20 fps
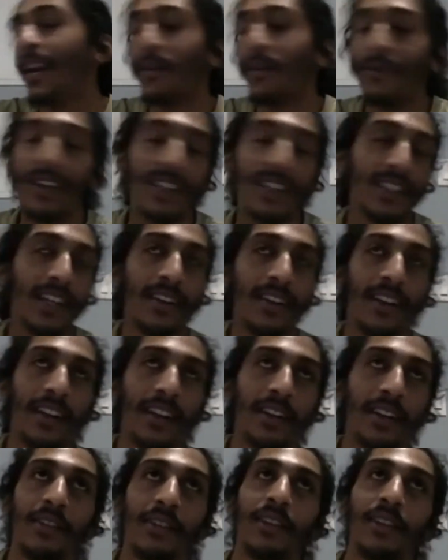want to sound
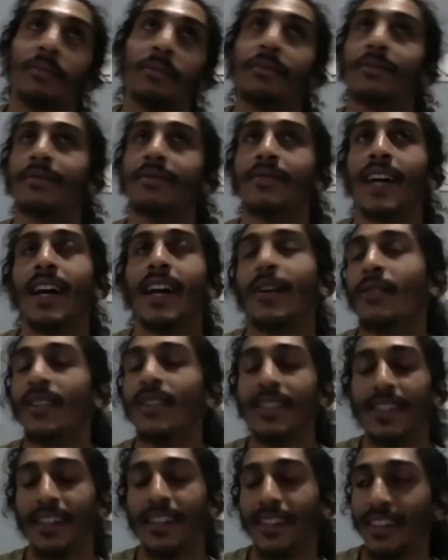ignorant. I don't want
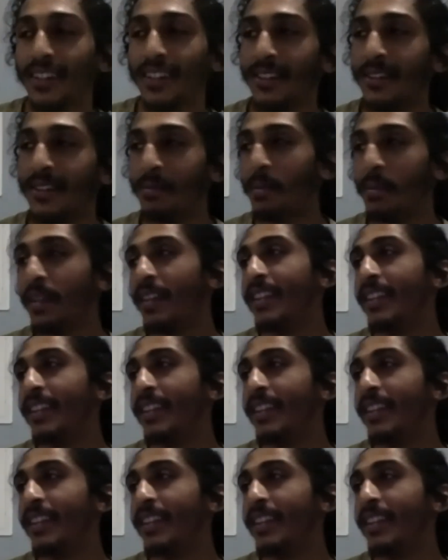to sound ignorant, but